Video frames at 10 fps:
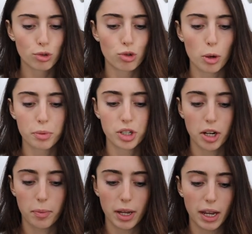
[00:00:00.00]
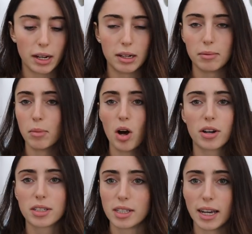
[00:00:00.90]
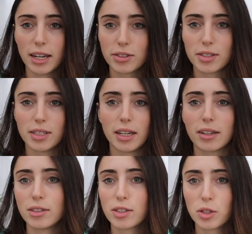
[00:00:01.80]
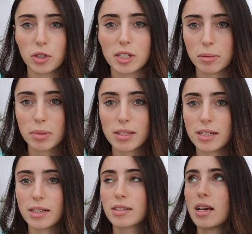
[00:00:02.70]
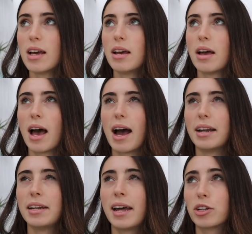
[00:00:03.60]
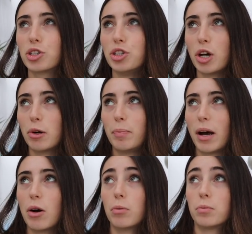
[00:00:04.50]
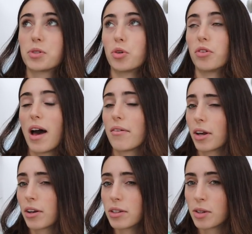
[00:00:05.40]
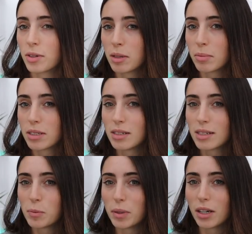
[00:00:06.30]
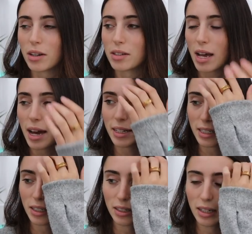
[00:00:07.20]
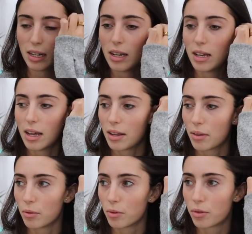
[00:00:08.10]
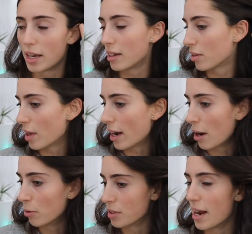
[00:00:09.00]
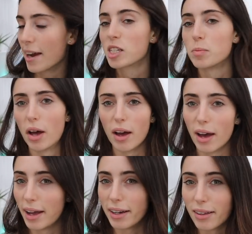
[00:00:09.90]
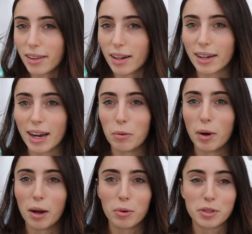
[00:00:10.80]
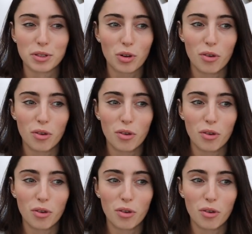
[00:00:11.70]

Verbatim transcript: drop shipping, marketing agency, consulting business. I didn't actually know about sort of having a consulting business because I didn't think that I was an expert at anything. Like I, I wasn't